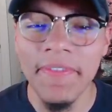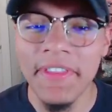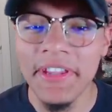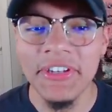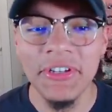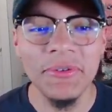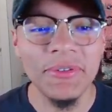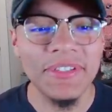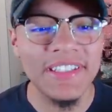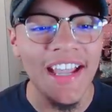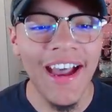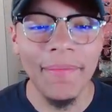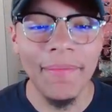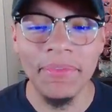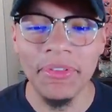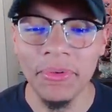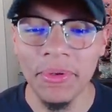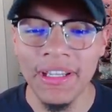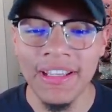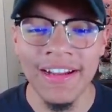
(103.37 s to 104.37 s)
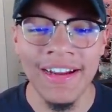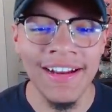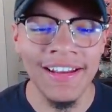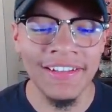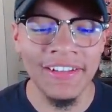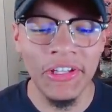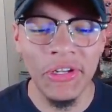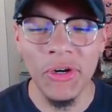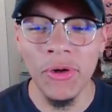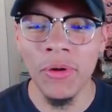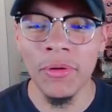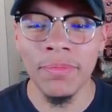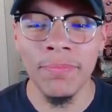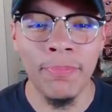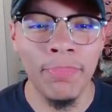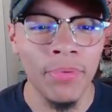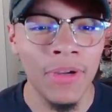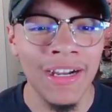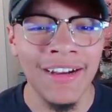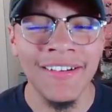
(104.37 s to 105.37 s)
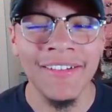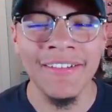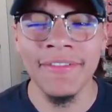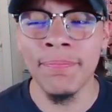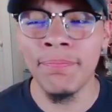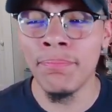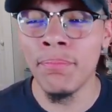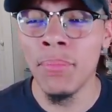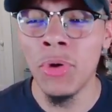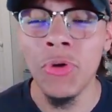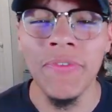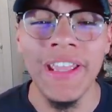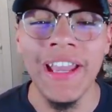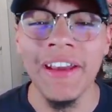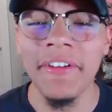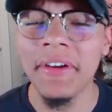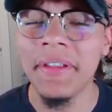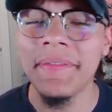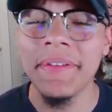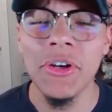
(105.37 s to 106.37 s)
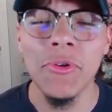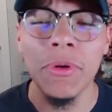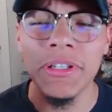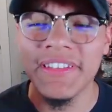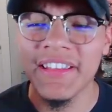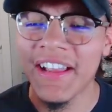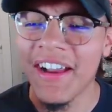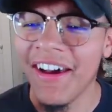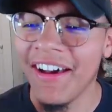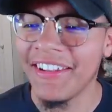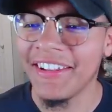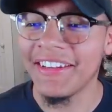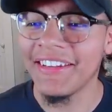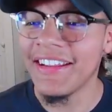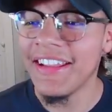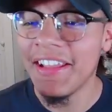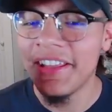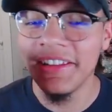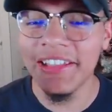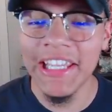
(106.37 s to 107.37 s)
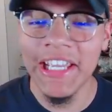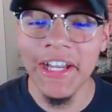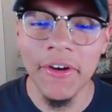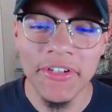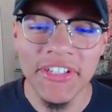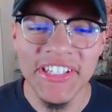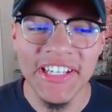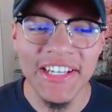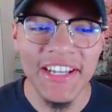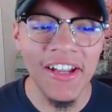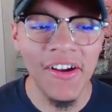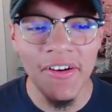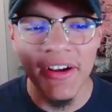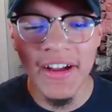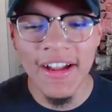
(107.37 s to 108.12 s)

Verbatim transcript: the new top three uh, little uh, movie. I don't even know what to call it. Leo Chanel,